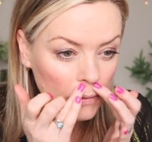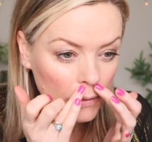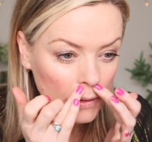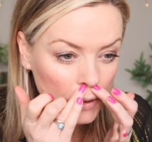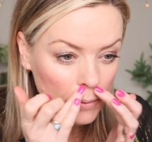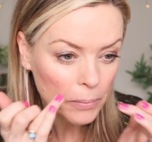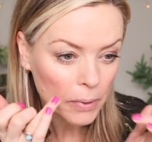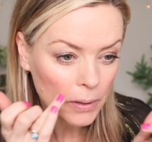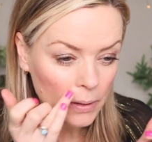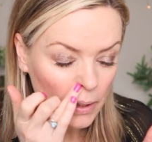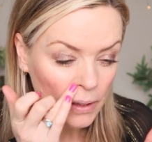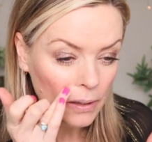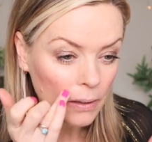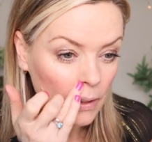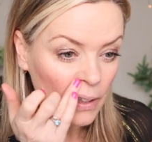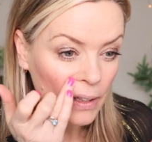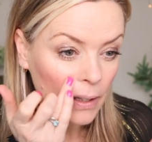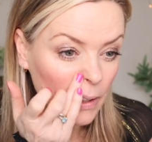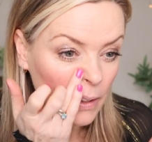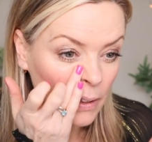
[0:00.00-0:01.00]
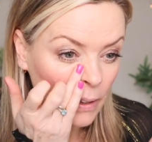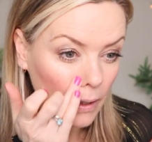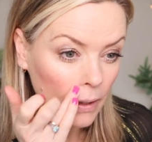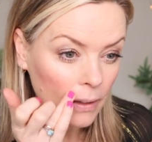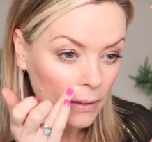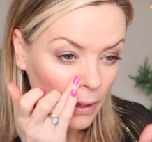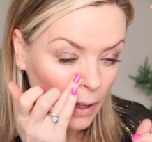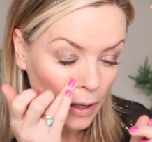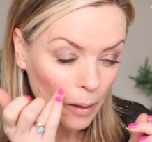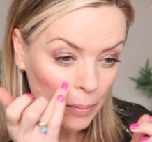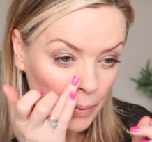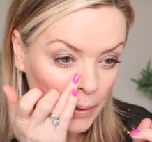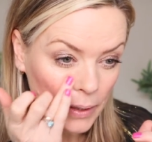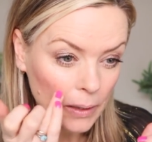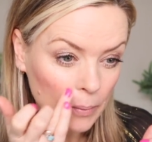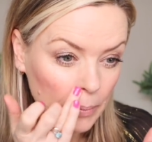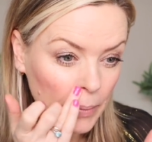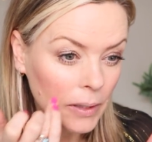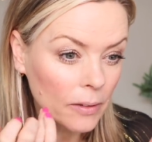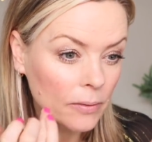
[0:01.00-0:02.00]
Just put that there, lighten that up a
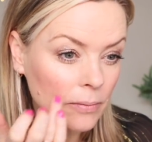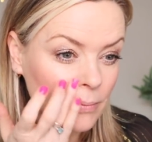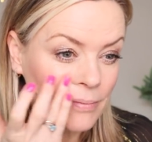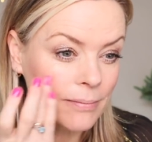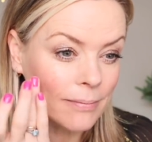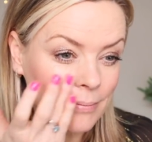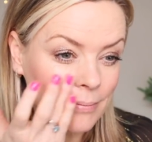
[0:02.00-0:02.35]
little bit.